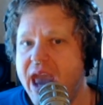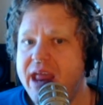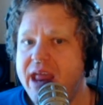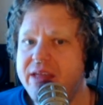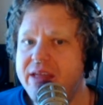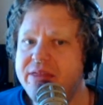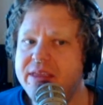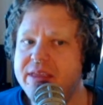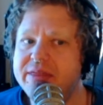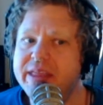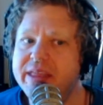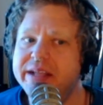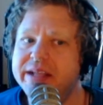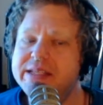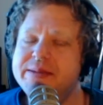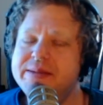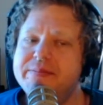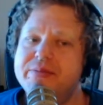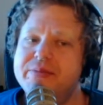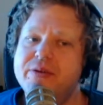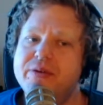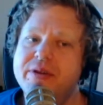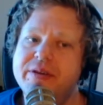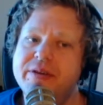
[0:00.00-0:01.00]
that's
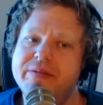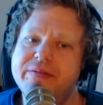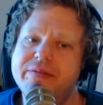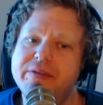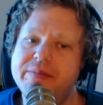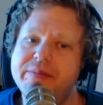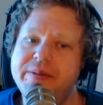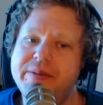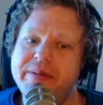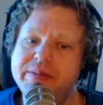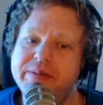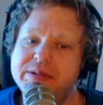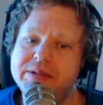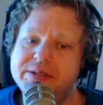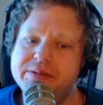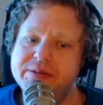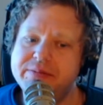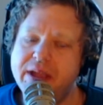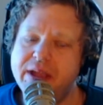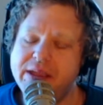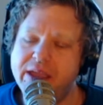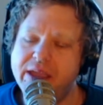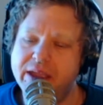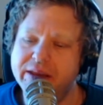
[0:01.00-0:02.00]
important for people to
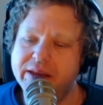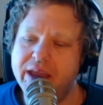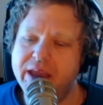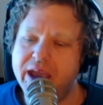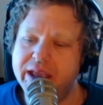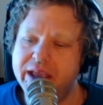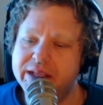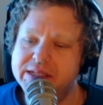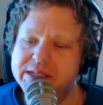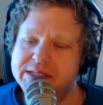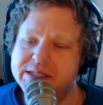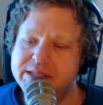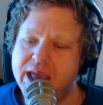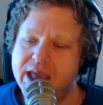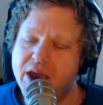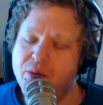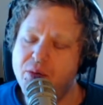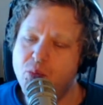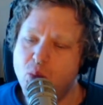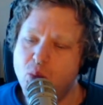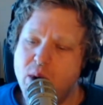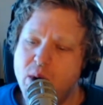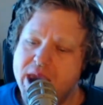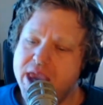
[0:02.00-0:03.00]
recognize, that
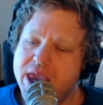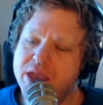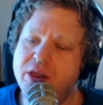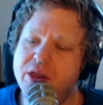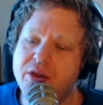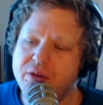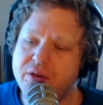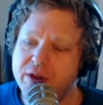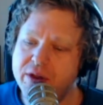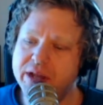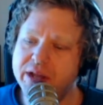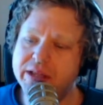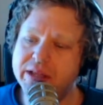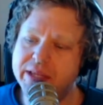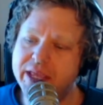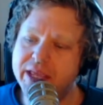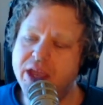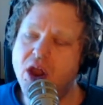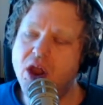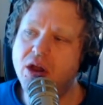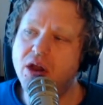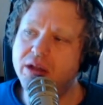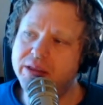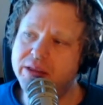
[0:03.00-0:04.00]
we currently are
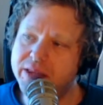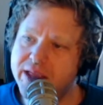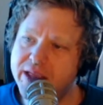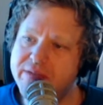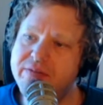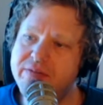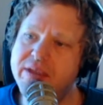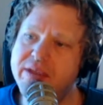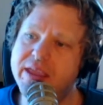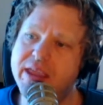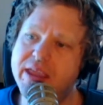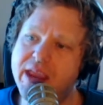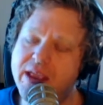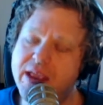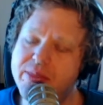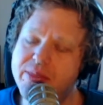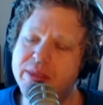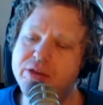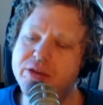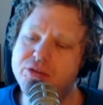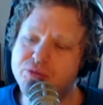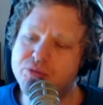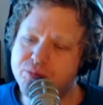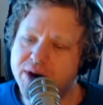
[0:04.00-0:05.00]
living in the
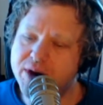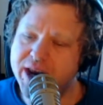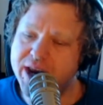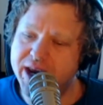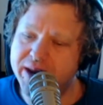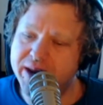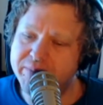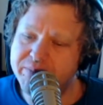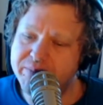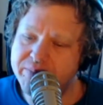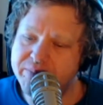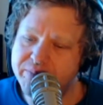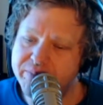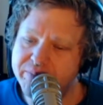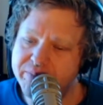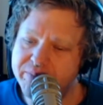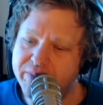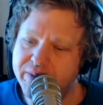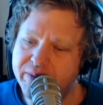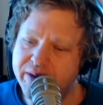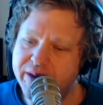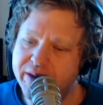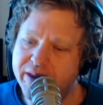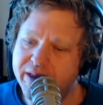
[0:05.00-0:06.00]
dream
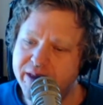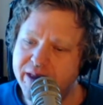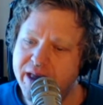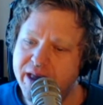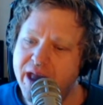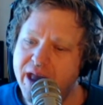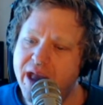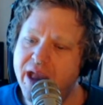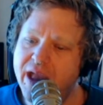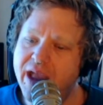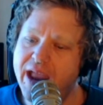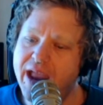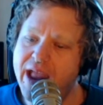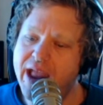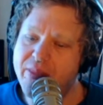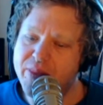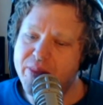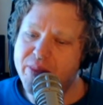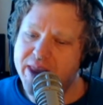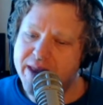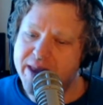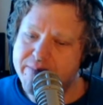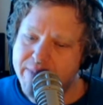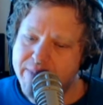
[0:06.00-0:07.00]
and the
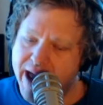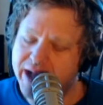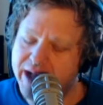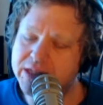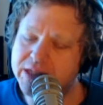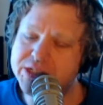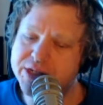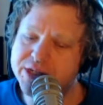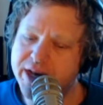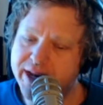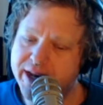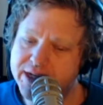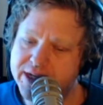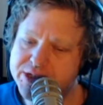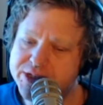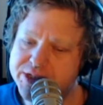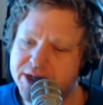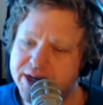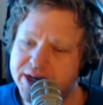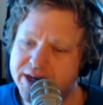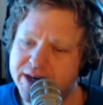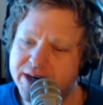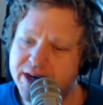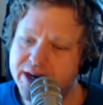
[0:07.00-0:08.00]

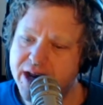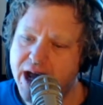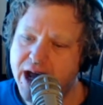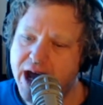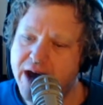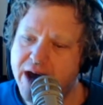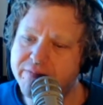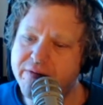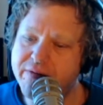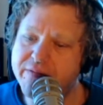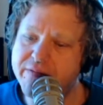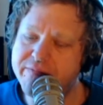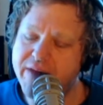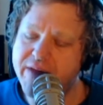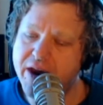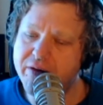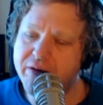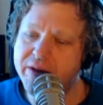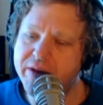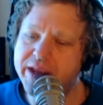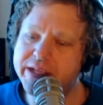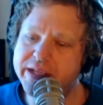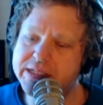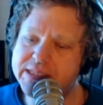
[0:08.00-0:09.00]
imagination of a very
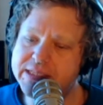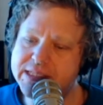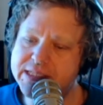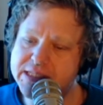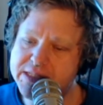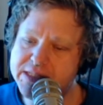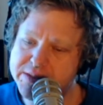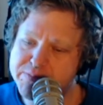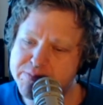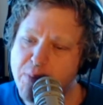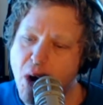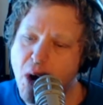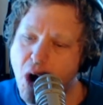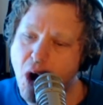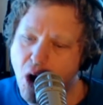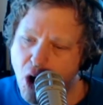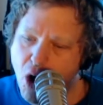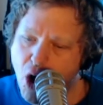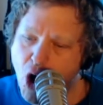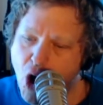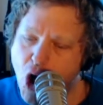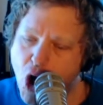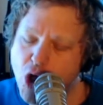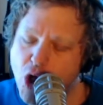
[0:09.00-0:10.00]

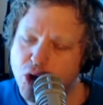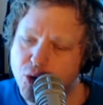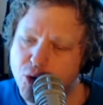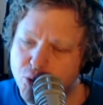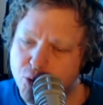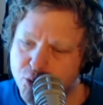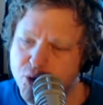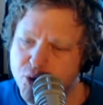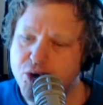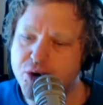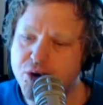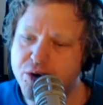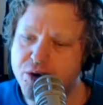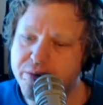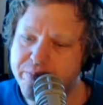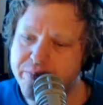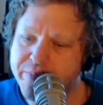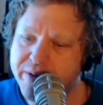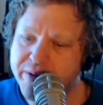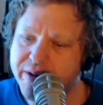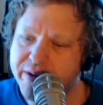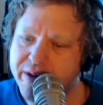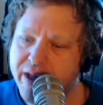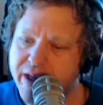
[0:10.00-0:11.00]
small group
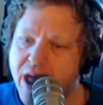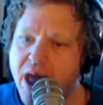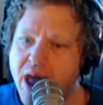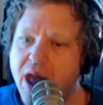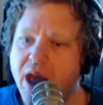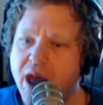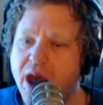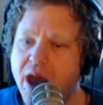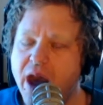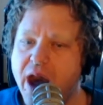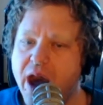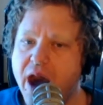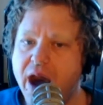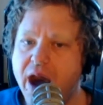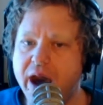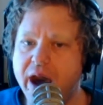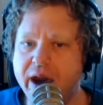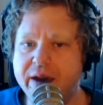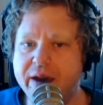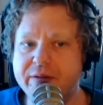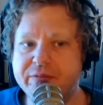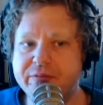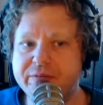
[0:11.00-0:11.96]
of,